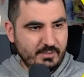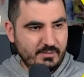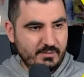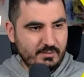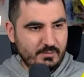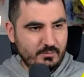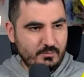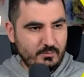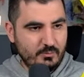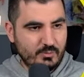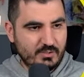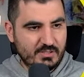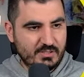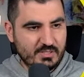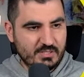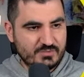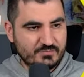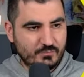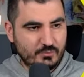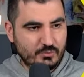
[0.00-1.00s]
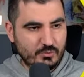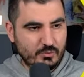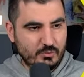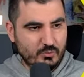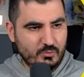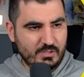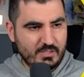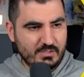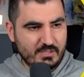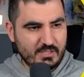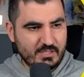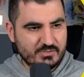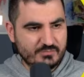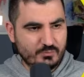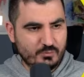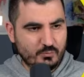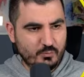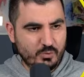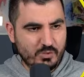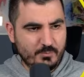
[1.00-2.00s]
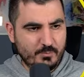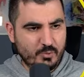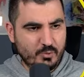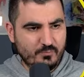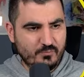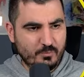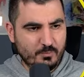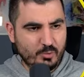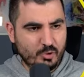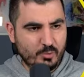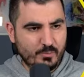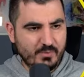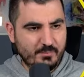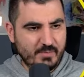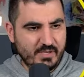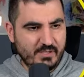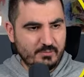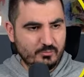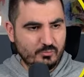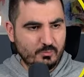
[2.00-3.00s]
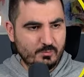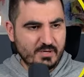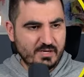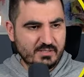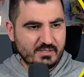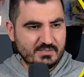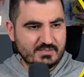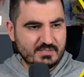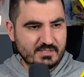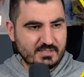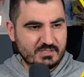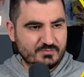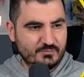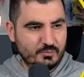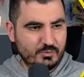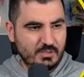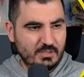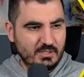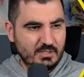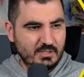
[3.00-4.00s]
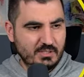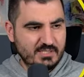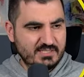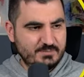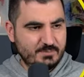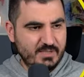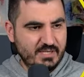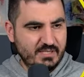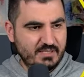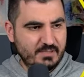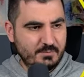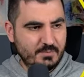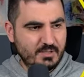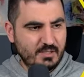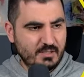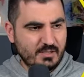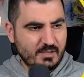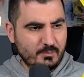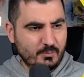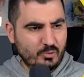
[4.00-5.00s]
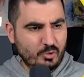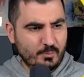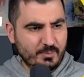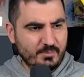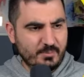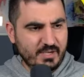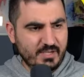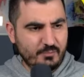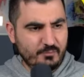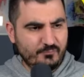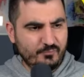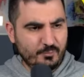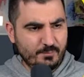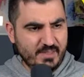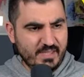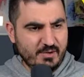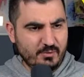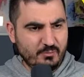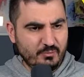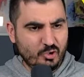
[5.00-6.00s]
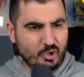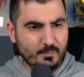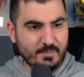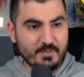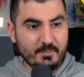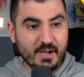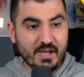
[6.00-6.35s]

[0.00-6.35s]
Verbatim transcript: right now, look at Rashford, look at Rashford, what a ball from Kobbie Mainoo to Marcus Rashford. Let's bring him, come on Kobbie Mainoo, from there on, Kobbie